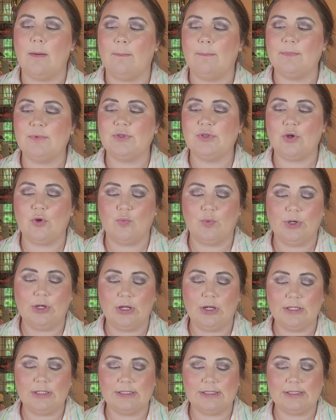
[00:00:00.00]
So we
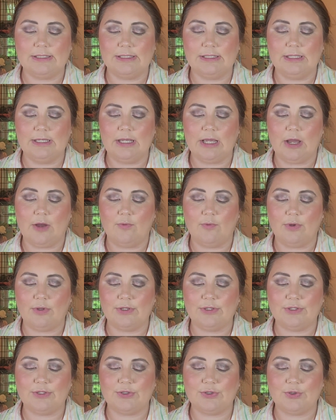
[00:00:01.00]
gotta see how well
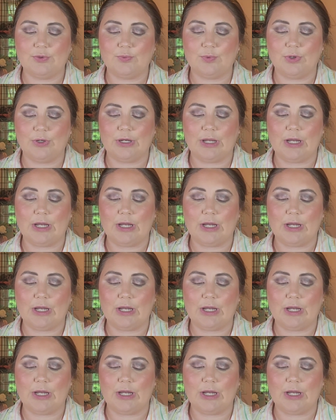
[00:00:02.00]
this is gonna work.